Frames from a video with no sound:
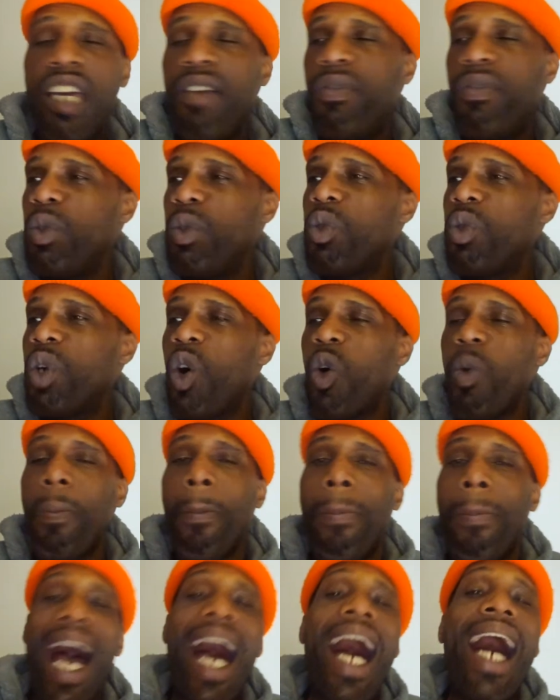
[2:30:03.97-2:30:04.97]
you go
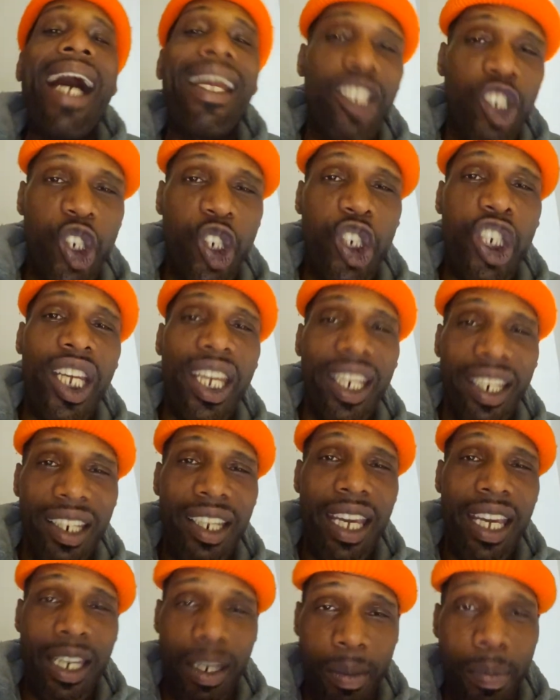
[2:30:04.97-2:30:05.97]
buy the shit
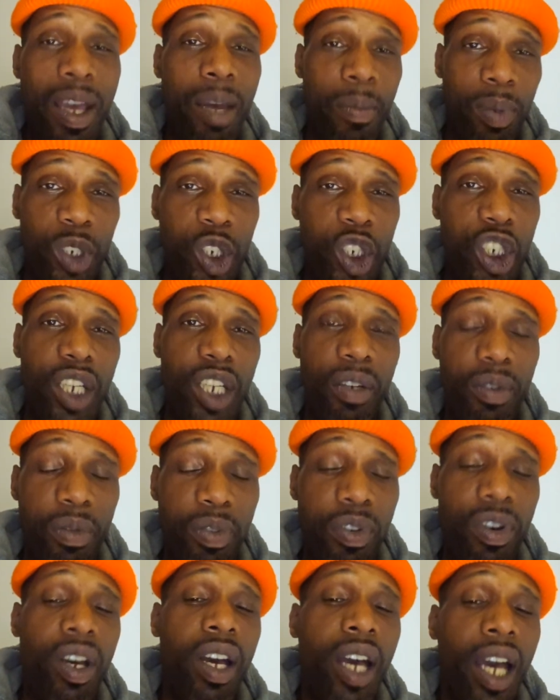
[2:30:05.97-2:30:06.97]
in the membership
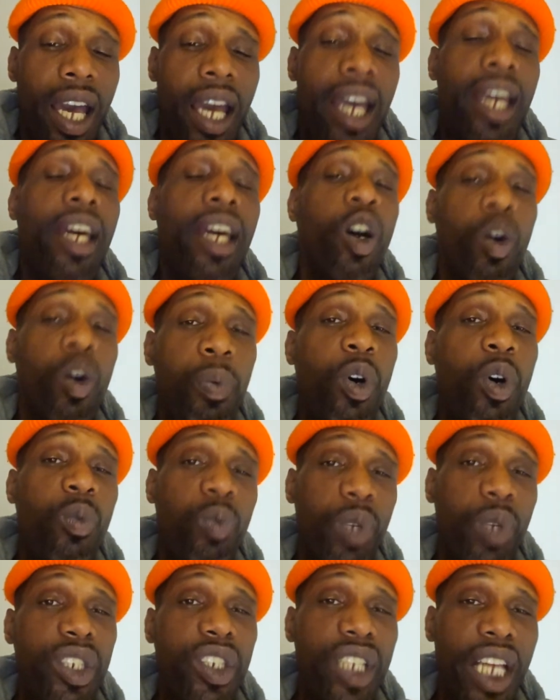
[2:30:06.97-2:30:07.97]
and help her
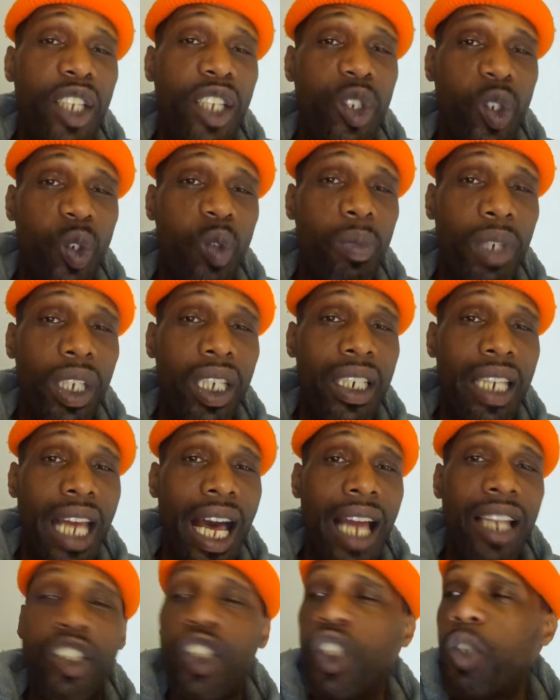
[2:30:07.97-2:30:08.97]
reach that $2 million.
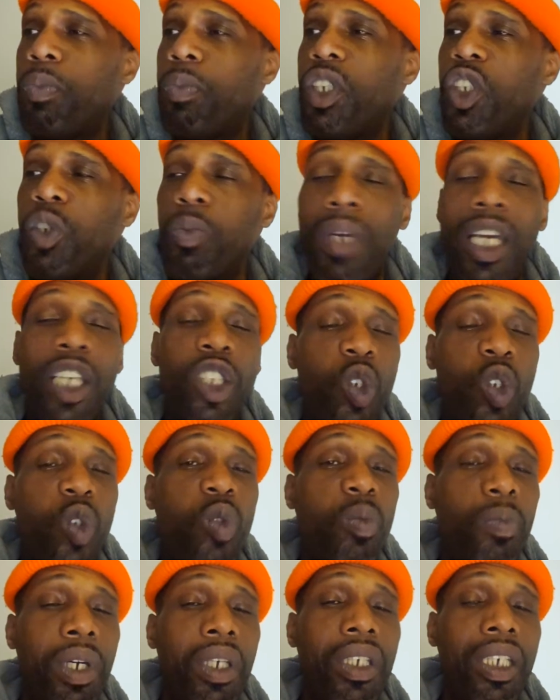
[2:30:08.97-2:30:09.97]
This bitch made $2
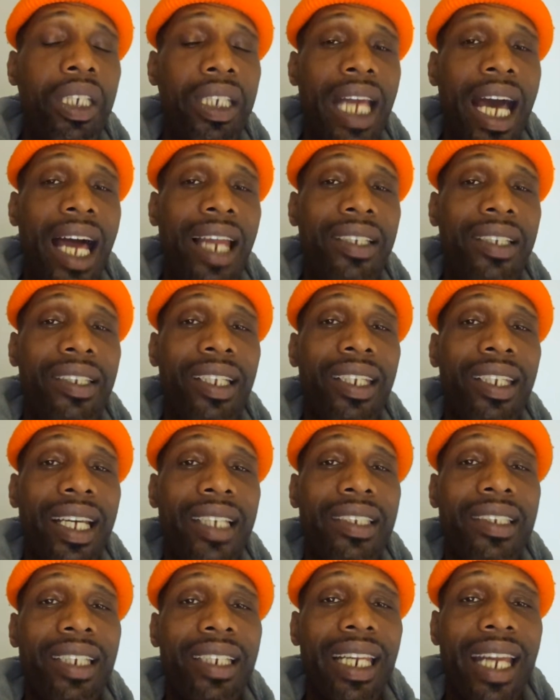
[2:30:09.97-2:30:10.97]
million in
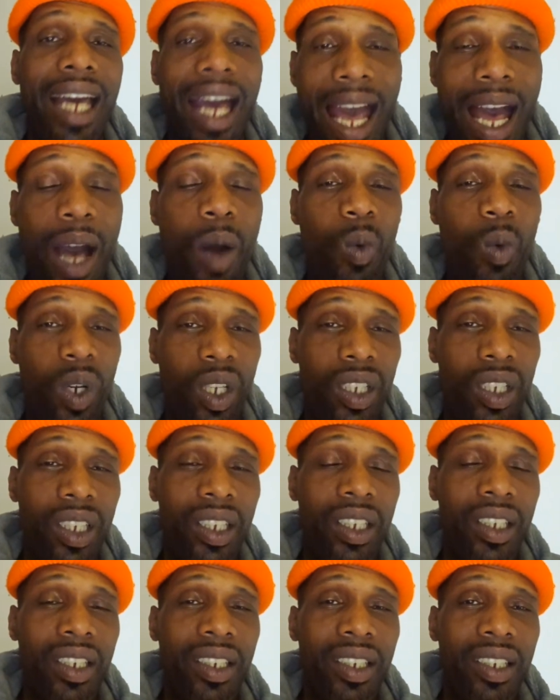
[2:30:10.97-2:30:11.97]
less than an hour.
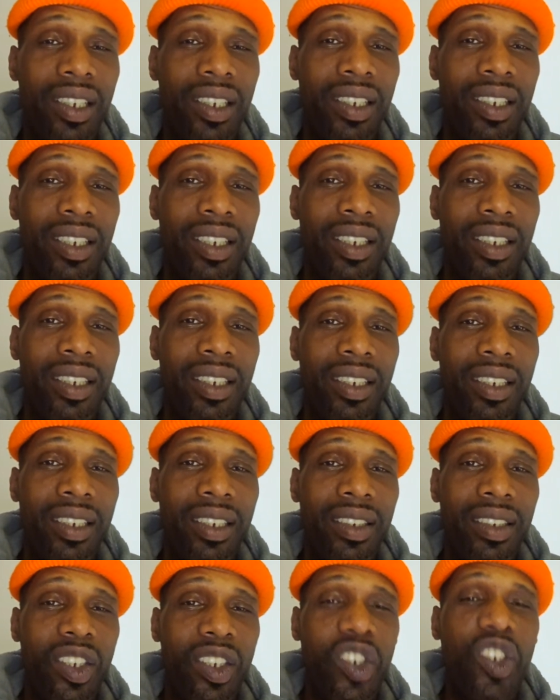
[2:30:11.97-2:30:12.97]

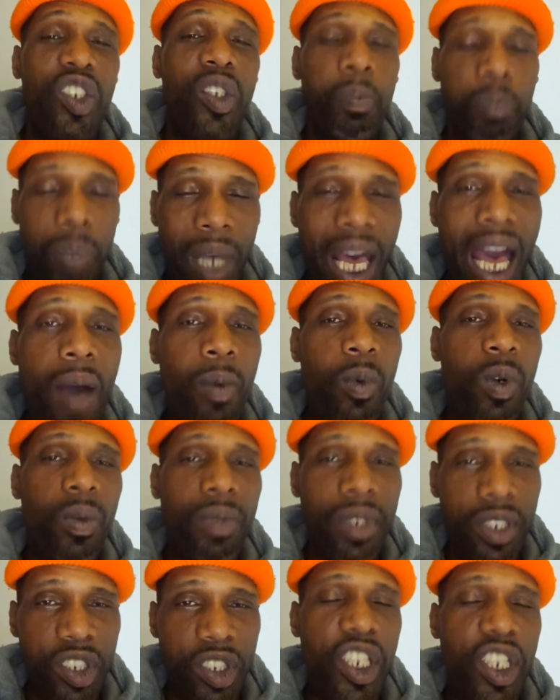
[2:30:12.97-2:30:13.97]
This is the power of
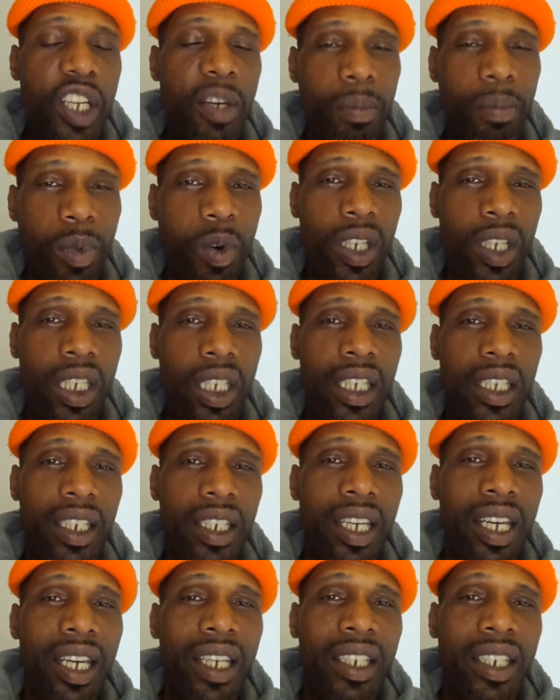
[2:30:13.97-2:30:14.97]
the scent market.
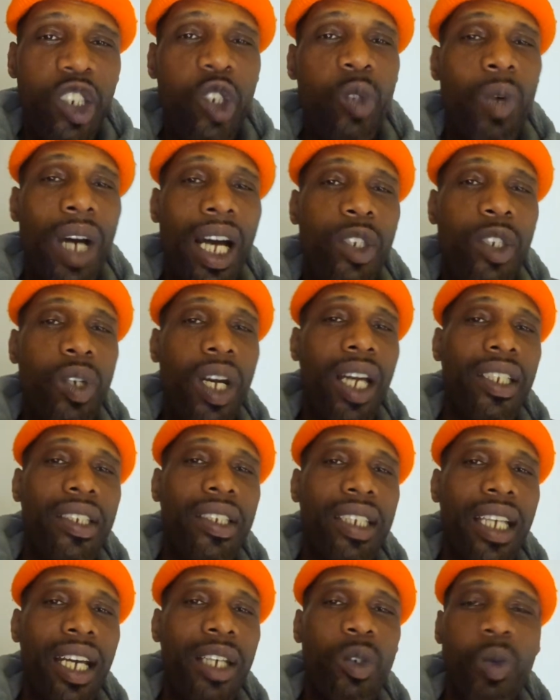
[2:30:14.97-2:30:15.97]
This is why I try to
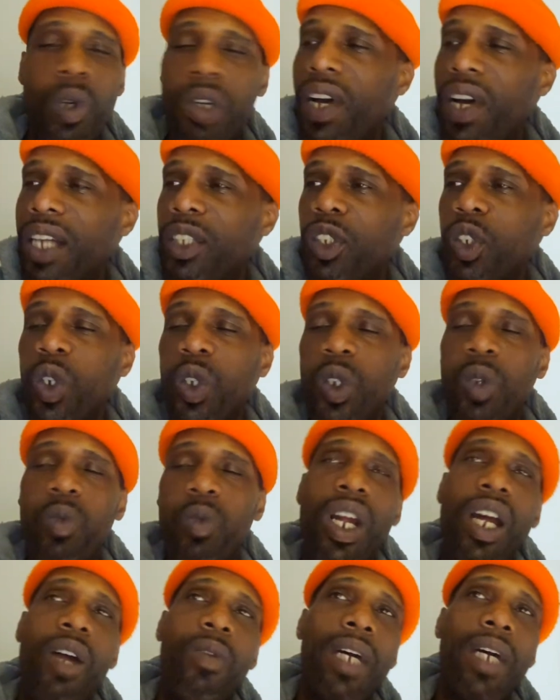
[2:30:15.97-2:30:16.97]
tell you. If I turned
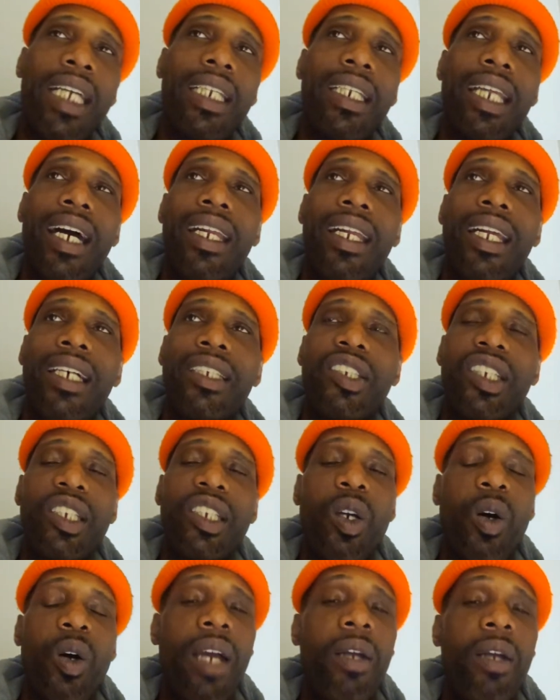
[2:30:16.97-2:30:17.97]
around right now and I
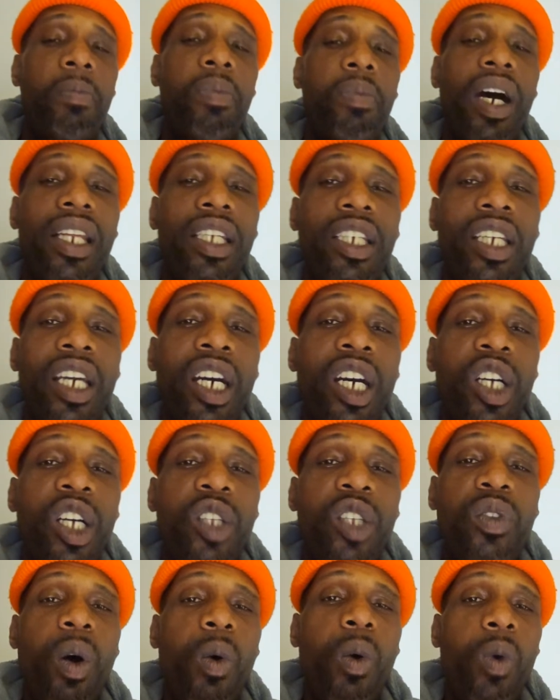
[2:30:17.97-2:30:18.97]
say, yo, everybody
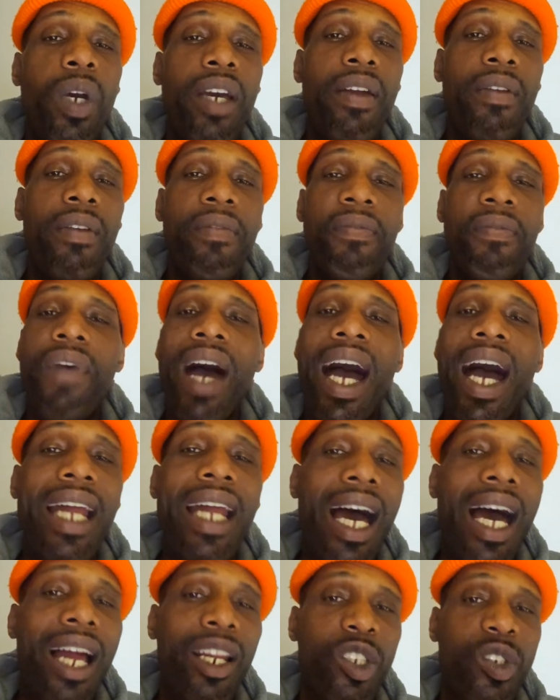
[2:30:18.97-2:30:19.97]
throw in
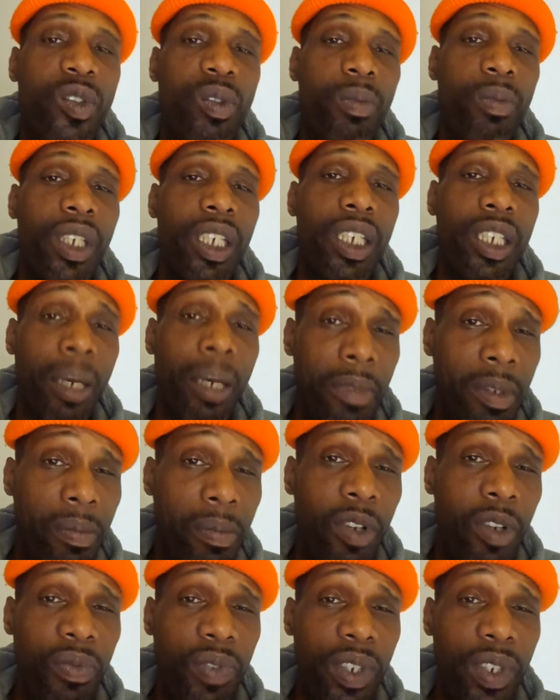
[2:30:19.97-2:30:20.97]
$5 for me. How many
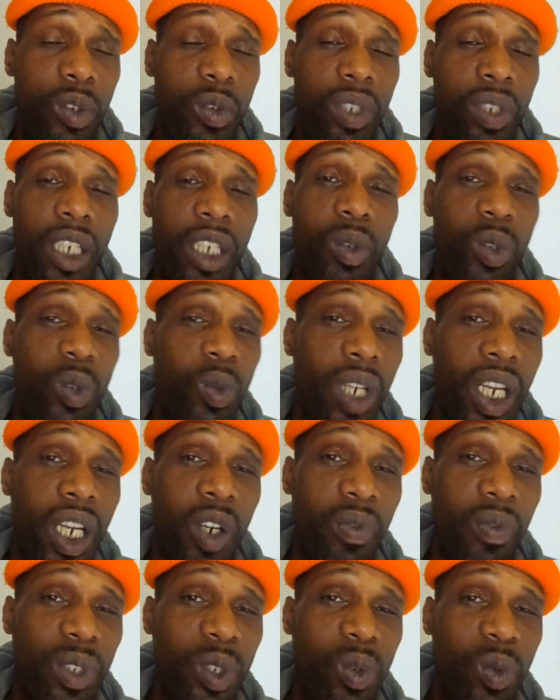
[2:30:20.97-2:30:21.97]
motherfuckers you think gonna do
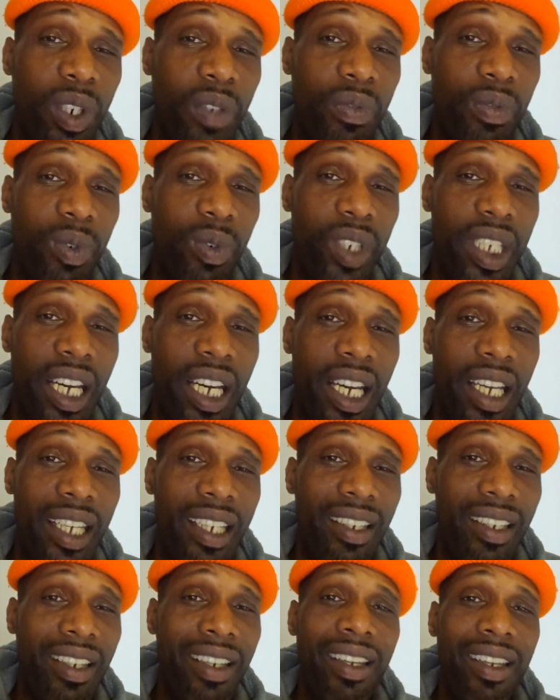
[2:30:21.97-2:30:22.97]
that off of
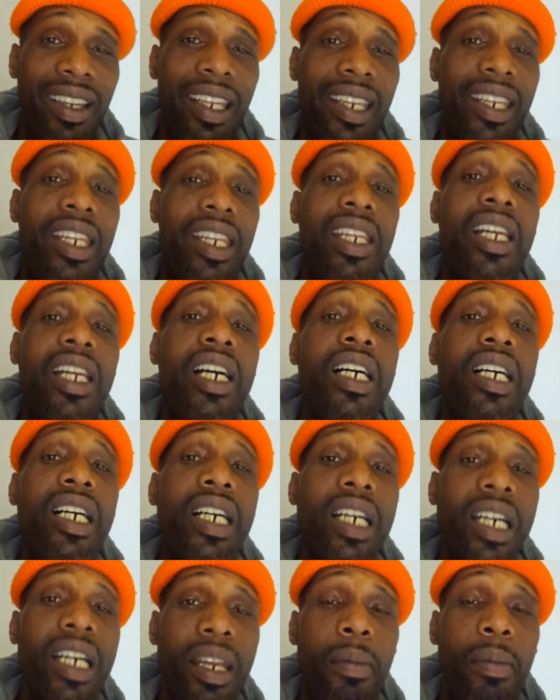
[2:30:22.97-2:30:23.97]
24K?
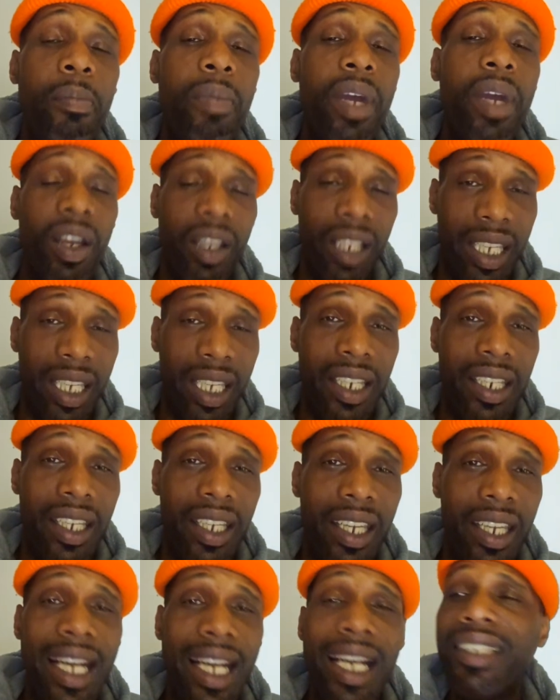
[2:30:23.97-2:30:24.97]
None, barely any.
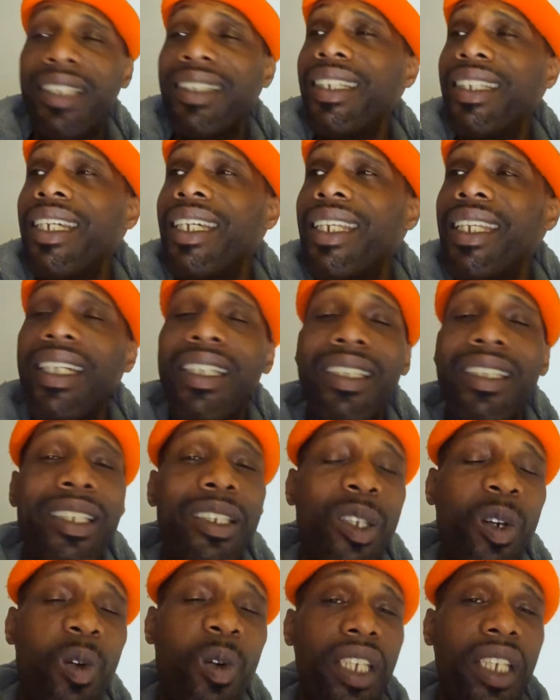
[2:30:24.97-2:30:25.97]
I got 10
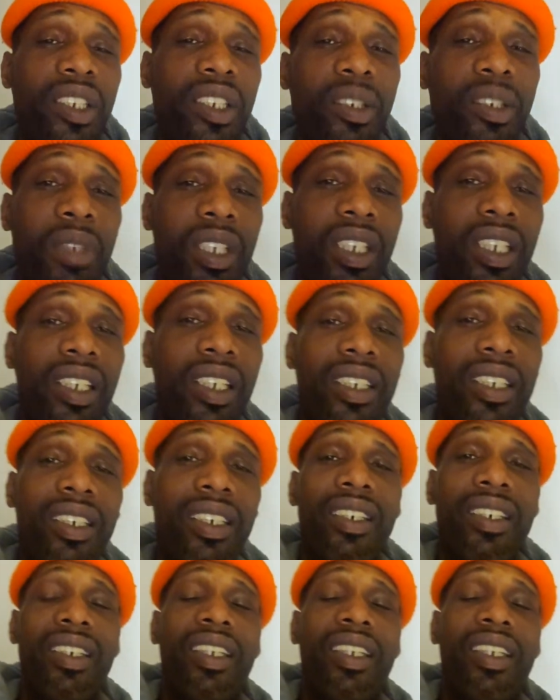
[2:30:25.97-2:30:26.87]
niggas that donate to me, nigga.